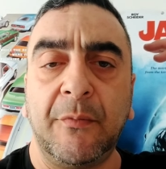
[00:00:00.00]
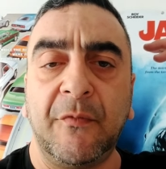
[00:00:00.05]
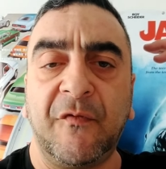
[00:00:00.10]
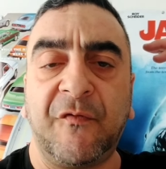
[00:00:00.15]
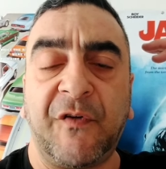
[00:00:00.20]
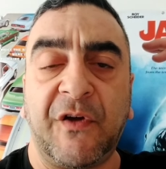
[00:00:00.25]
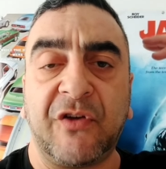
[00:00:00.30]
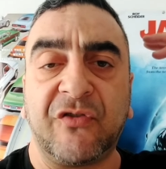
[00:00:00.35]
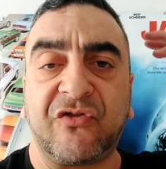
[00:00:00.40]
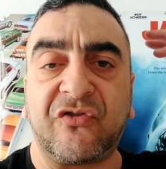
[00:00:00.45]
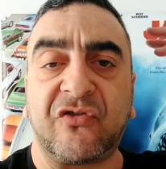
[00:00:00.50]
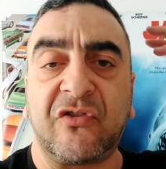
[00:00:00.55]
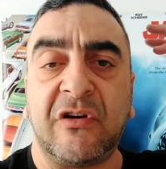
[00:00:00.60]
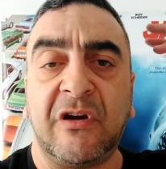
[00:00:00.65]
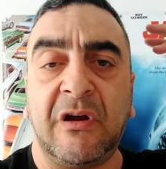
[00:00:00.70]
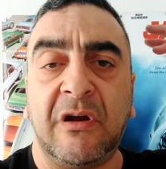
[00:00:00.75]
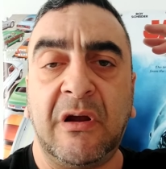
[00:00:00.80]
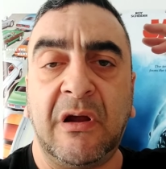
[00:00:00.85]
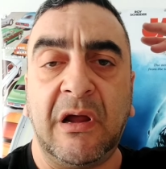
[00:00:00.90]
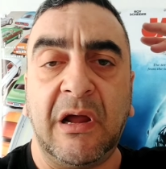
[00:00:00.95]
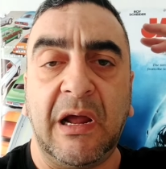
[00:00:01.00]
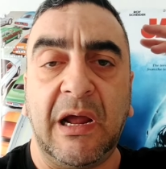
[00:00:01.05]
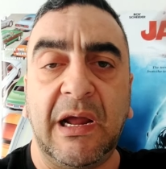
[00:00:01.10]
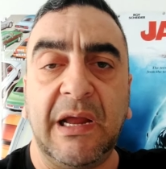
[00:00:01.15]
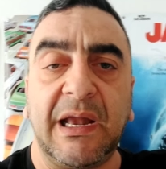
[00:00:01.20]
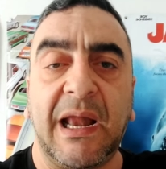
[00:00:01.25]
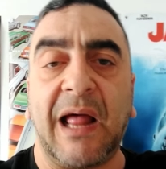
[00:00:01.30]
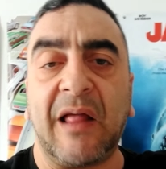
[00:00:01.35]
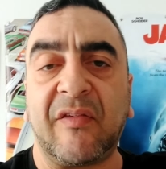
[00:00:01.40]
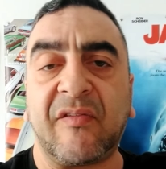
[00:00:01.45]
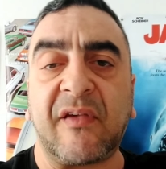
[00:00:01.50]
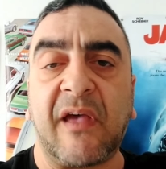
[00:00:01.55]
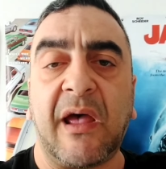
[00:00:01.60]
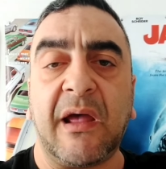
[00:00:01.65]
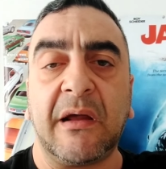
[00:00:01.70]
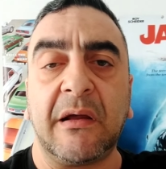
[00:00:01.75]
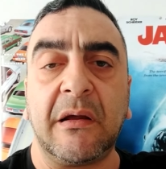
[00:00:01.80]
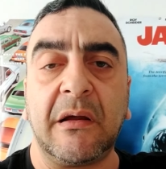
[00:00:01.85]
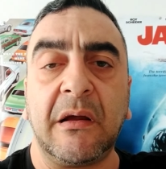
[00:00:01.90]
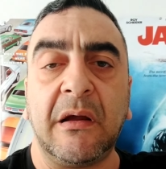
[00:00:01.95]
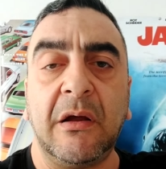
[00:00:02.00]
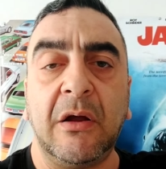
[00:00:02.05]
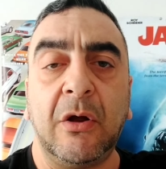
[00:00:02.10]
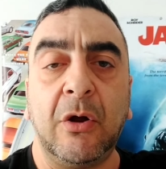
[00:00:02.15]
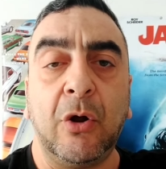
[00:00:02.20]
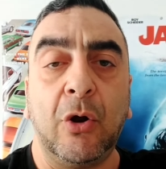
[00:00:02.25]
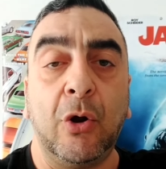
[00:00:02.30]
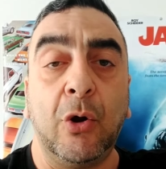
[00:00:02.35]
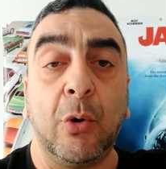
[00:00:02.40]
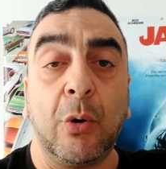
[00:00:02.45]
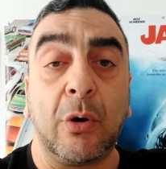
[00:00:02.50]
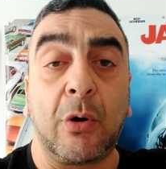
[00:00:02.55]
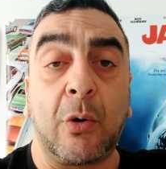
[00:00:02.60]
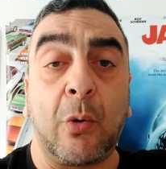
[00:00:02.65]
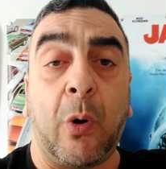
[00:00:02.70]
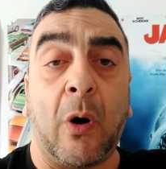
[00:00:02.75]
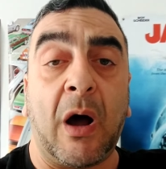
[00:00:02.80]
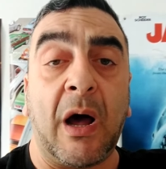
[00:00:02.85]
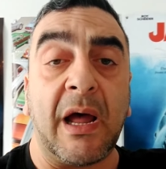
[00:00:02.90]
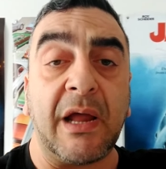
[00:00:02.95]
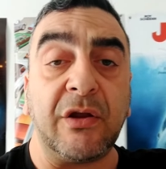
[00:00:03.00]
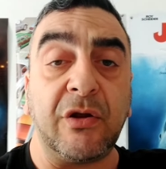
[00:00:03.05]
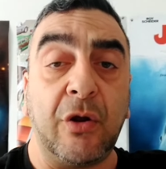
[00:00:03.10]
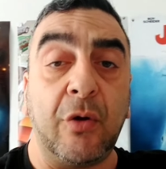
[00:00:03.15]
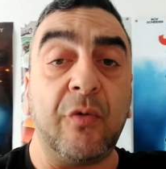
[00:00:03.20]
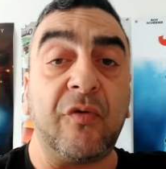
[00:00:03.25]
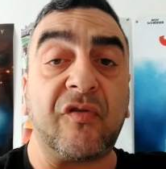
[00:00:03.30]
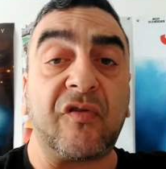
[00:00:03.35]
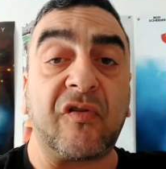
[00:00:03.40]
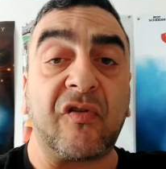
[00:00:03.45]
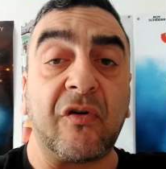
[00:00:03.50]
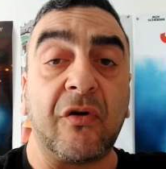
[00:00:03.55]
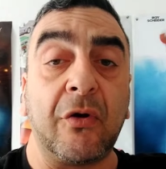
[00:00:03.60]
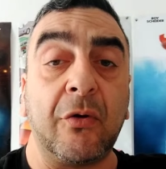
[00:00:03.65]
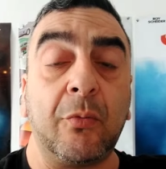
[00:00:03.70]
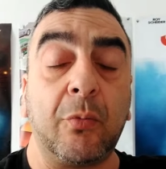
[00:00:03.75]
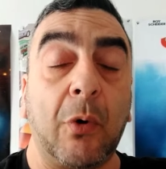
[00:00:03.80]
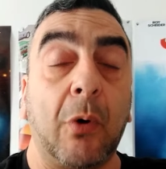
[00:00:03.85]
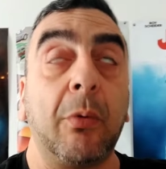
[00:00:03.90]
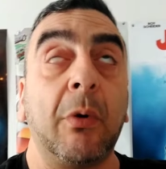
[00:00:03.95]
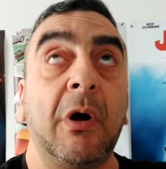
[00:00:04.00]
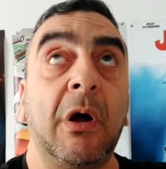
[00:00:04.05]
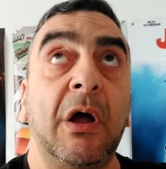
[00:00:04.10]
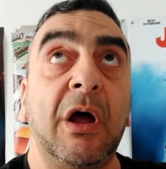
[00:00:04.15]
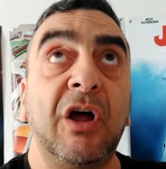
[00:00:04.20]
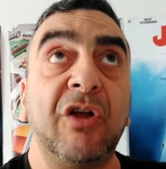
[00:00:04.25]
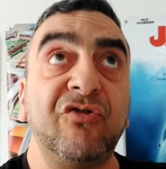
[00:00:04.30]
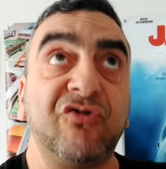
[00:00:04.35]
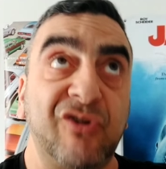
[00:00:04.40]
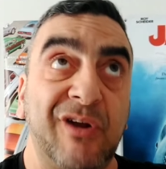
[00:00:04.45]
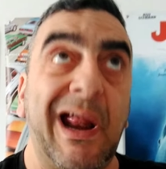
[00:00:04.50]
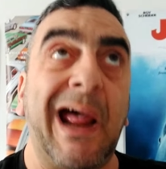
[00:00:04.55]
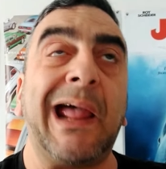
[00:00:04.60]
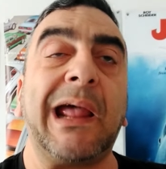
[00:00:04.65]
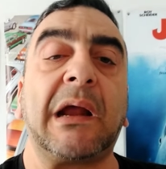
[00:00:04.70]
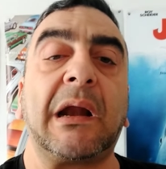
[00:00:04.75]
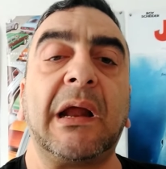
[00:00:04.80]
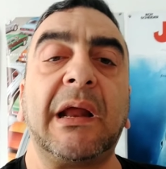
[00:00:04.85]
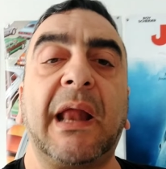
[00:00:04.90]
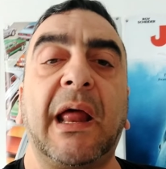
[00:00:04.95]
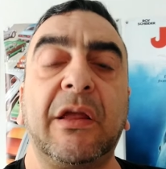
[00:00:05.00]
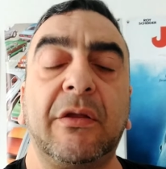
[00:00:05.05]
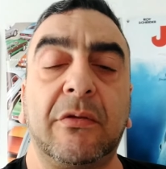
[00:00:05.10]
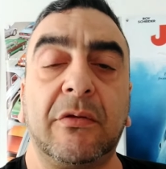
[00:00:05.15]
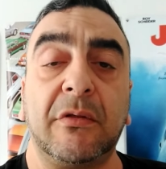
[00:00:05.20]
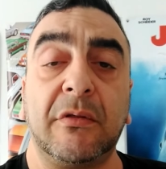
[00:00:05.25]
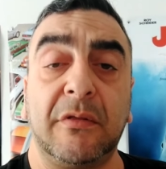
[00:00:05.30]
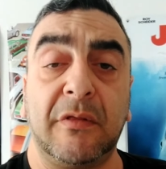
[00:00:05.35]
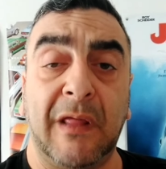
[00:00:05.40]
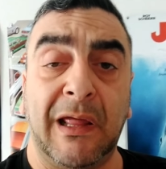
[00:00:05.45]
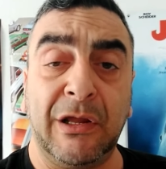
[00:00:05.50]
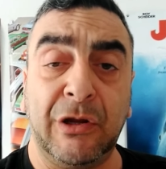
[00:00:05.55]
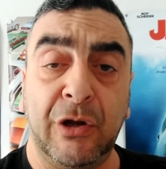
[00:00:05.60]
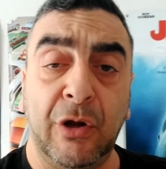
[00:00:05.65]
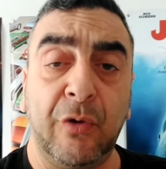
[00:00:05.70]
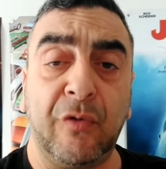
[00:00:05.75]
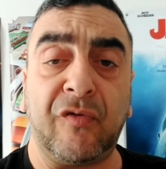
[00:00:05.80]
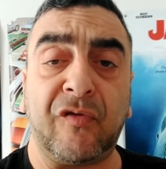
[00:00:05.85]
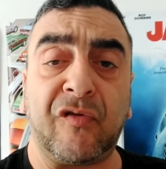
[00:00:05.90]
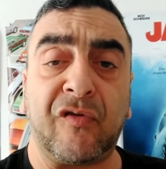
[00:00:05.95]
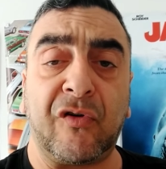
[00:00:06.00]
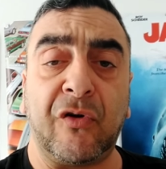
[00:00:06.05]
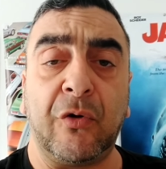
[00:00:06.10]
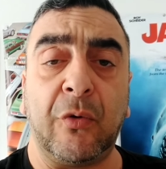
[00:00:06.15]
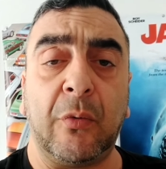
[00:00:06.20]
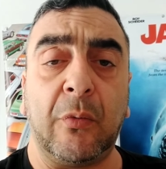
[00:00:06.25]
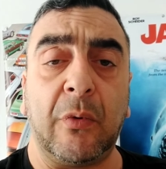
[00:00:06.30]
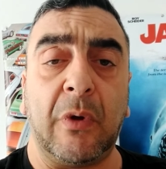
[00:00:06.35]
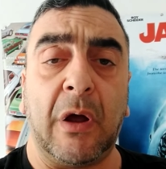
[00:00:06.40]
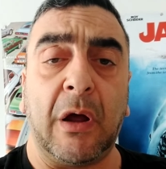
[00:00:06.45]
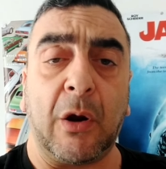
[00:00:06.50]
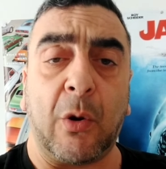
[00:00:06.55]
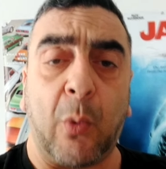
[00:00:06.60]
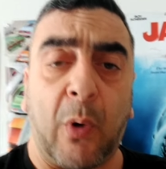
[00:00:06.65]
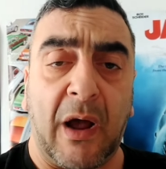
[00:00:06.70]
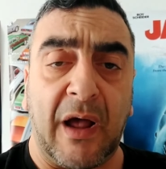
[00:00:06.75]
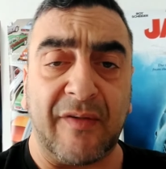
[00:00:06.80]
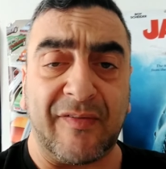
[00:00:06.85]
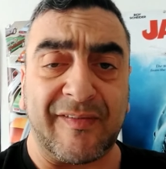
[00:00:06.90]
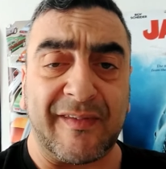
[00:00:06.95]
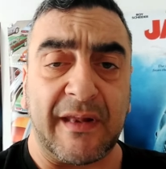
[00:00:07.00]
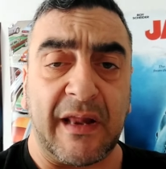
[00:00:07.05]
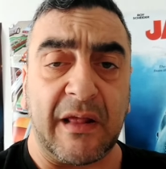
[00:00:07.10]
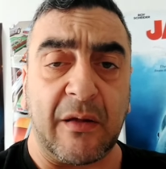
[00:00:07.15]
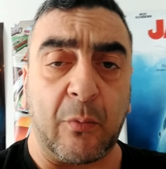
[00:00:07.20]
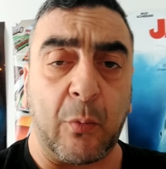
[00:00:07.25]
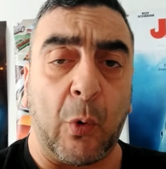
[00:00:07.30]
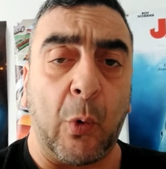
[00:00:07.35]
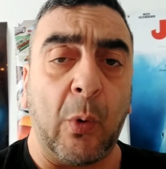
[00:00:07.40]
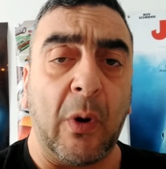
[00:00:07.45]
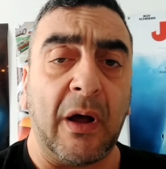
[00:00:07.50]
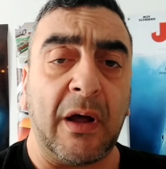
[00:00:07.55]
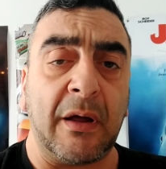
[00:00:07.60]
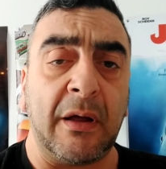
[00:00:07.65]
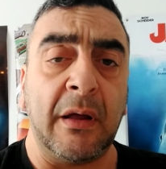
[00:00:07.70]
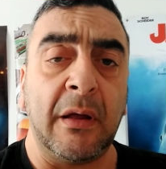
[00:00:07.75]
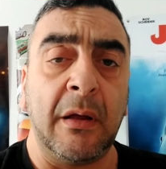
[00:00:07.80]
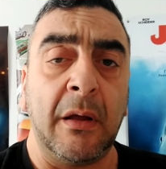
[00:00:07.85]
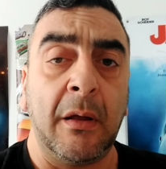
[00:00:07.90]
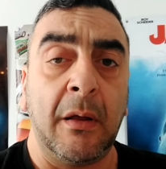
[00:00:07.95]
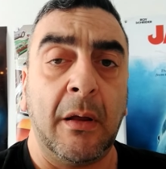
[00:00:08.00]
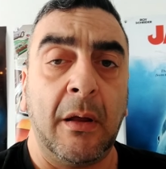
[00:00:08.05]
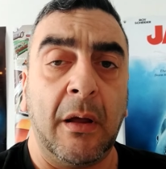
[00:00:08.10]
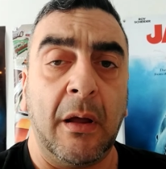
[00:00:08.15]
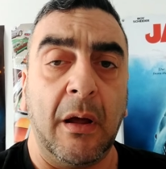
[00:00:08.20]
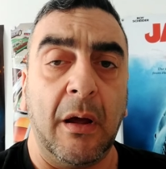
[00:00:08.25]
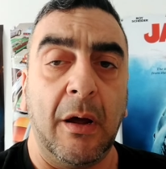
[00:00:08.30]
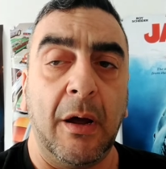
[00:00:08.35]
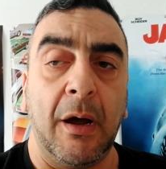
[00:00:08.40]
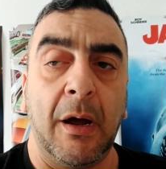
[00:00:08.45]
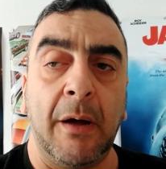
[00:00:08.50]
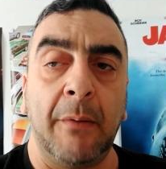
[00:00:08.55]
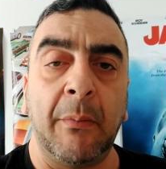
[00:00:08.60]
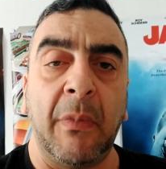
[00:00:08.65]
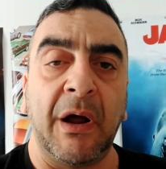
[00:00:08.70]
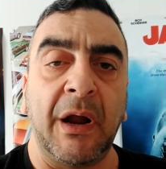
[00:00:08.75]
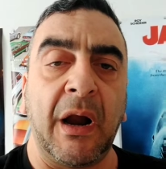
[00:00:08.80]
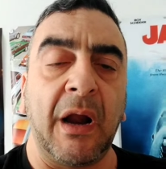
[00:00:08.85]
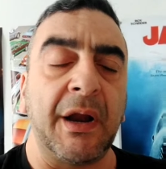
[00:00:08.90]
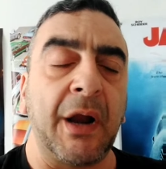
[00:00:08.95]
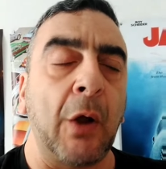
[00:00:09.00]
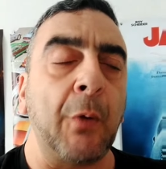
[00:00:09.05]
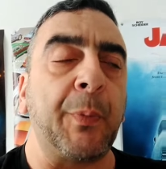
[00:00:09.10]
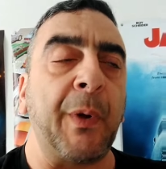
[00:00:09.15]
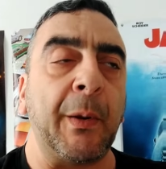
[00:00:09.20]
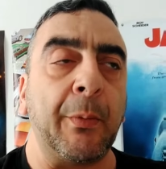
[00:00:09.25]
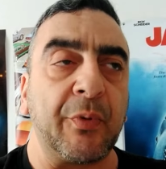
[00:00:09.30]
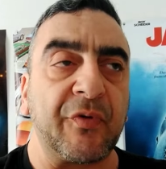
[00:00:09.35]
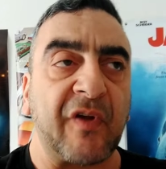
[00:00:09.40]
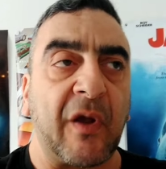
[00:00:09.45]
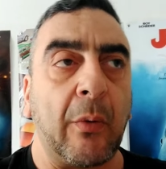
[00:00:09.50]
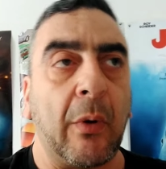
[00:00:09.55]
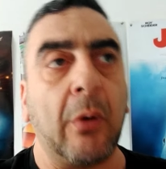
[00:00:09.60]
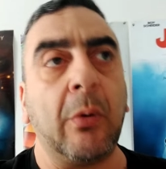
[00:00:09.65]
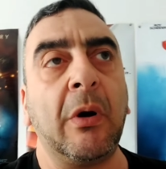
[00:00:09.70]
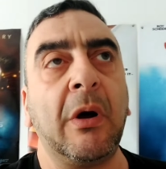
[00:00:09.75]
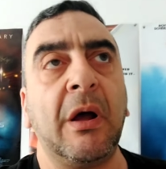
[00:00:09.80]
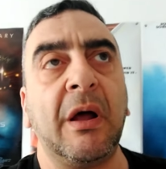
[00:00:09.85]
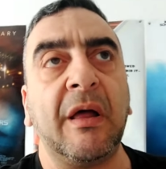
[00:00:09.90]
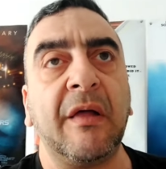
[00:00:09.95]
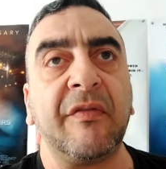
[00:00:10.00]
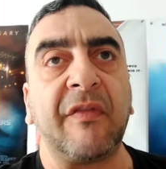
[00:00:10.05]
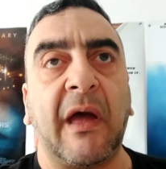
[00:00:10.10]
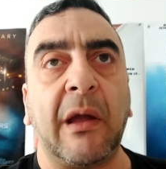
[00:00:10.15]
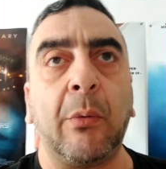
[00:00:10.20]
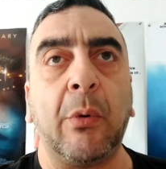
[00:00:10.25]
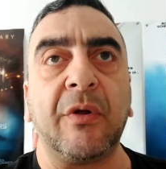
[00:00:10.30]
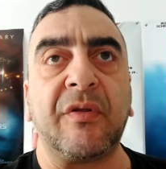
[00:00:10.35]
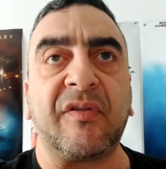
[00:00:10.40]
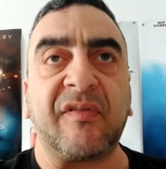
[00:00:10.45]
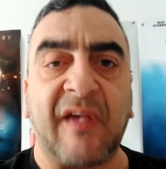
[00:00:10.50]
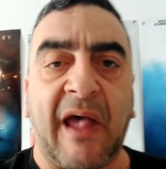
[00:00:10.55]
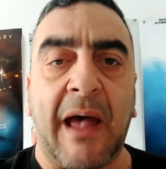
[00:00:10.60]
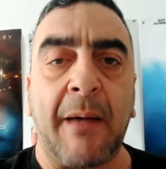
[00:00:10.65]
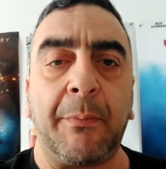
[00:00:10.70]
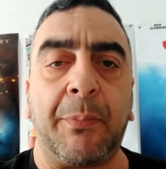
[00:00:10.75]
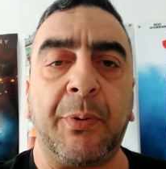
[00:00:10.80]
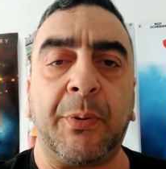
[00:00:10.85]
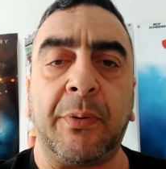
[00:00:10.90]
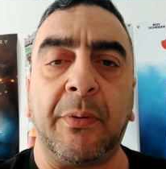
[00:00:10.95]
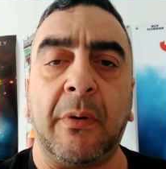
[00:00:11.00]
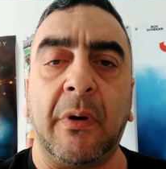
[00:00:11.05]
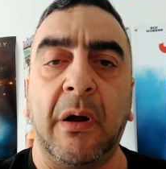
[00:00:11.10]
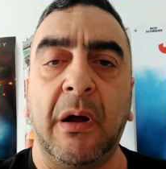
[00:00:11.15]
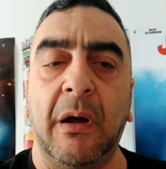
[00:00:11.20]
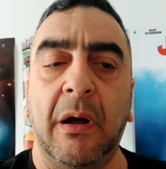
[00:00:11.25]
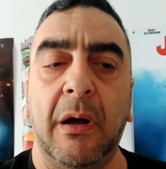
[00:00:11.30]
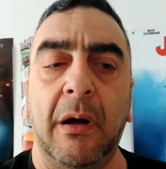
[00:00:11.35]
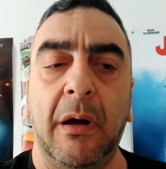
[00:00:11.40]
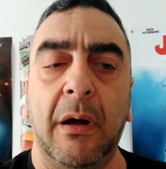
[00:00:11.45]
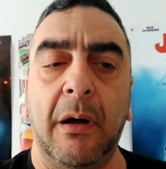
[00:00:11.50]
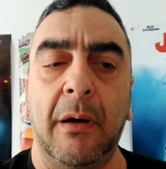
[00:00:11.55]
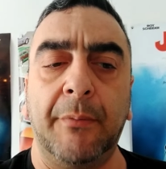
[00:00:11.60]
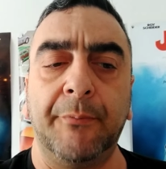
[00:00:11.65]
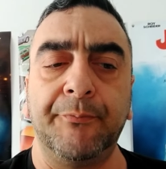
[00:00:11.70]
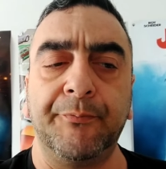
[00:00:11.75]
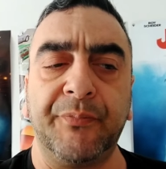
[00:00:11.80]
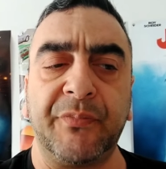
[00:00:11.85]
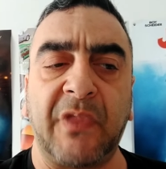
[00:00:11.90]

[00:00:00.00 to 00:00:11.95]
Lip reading: fish in that tank who are quite used to, well, genetically they're used to quite acidic water, and I know people say, well, they were tap bred.